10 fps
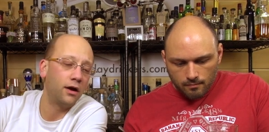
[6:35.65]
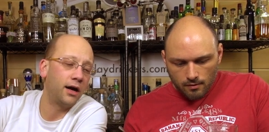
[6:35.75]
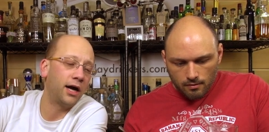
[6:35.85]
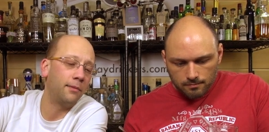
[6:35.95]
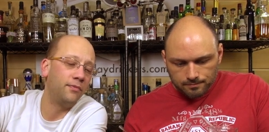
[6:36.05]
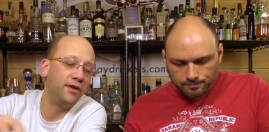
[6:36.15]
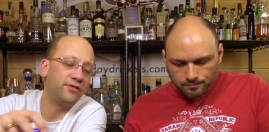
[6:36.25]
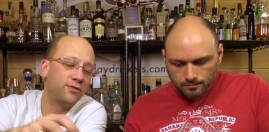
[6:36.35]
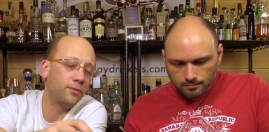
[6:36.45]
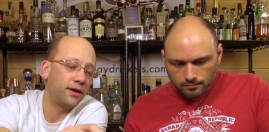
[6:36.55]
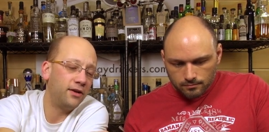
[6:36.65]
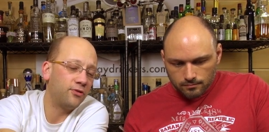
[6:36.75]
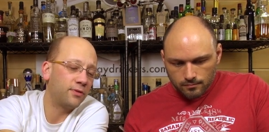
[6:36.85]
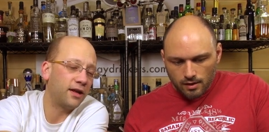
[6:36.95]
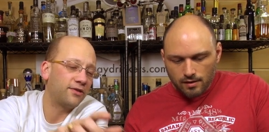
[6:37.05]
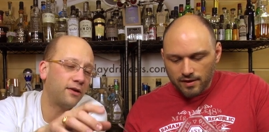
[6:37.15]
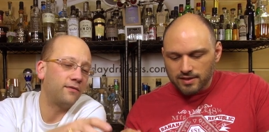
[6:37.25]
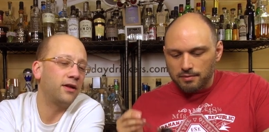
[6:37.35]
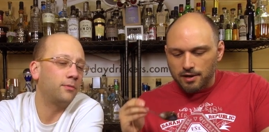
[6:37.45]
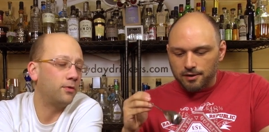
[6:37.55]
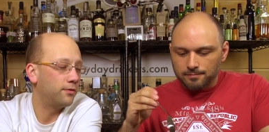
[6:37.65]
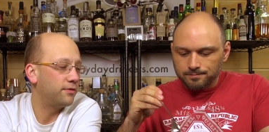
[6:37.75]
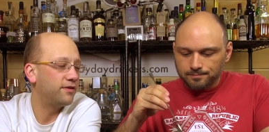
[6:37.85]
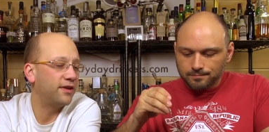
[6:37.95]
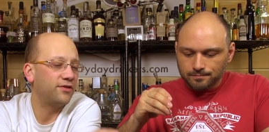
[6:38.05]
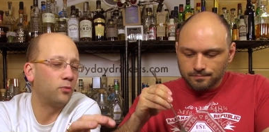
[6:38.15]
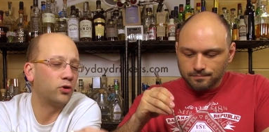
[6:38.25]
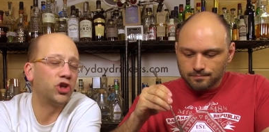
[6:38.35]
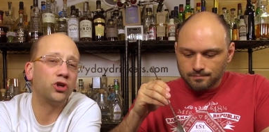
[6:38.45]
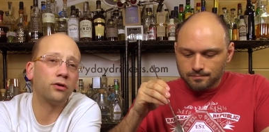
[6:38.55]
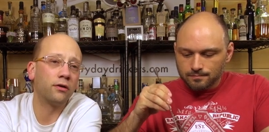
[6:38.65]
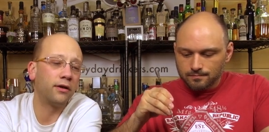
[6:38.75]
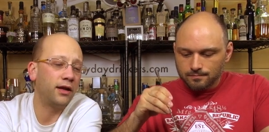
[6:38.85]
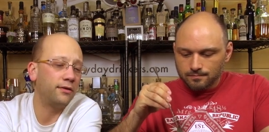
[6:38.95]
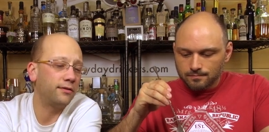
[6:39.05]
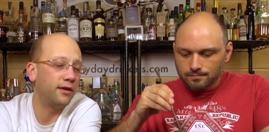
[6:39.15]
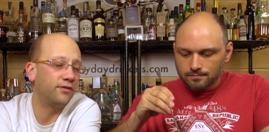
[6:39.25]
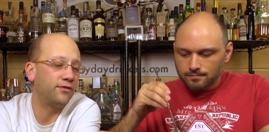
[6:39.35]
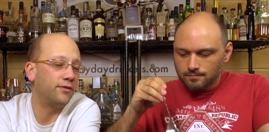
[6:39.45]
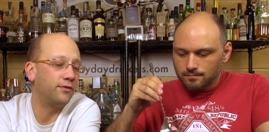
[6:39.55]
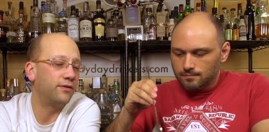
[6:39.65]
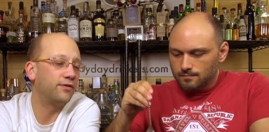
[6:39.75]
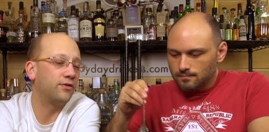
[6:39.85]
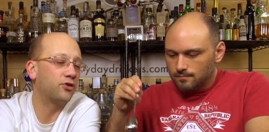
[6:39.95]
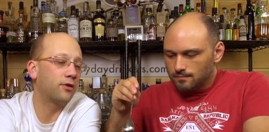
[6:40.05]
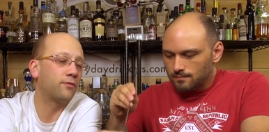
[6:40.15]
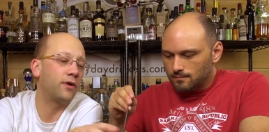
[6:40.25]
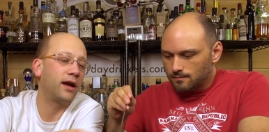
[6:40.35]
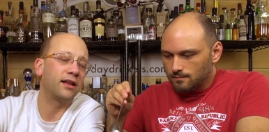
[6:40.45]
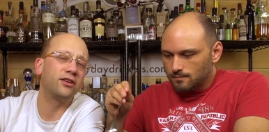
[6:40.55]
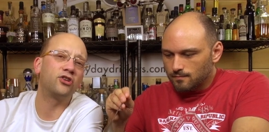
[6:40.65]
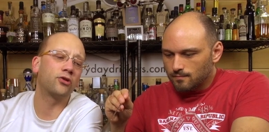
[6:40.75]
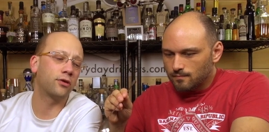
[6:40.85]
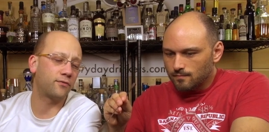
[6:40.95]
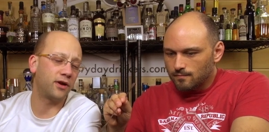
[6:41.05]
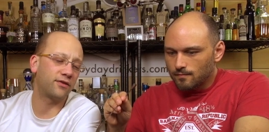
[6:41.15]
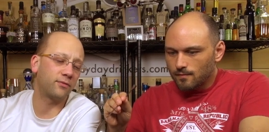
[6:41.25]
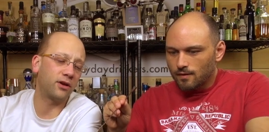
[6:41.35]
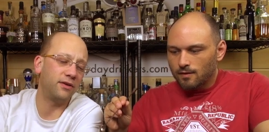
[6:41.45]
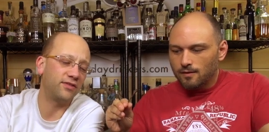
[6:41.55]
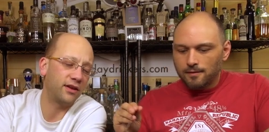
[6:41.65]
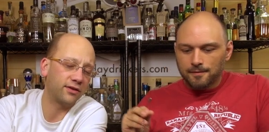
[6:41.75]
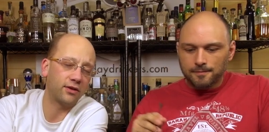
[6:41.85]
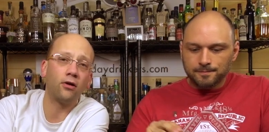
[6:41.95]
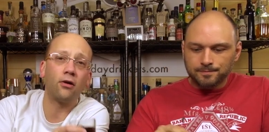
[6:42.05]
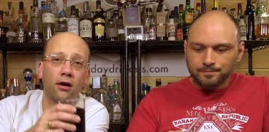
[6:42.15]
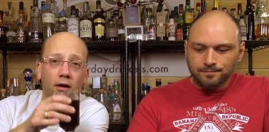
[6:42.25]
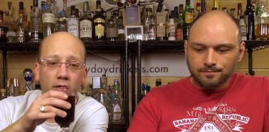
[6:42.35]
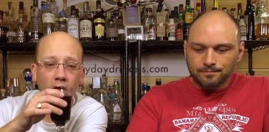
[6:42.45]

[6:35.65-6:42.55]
Speaker 1: Um, this is what I use when that's not that's available. Better. This has more sugar in it. It's This is sugar-free. I like the sugar-free because I'm going to be sitting in the car.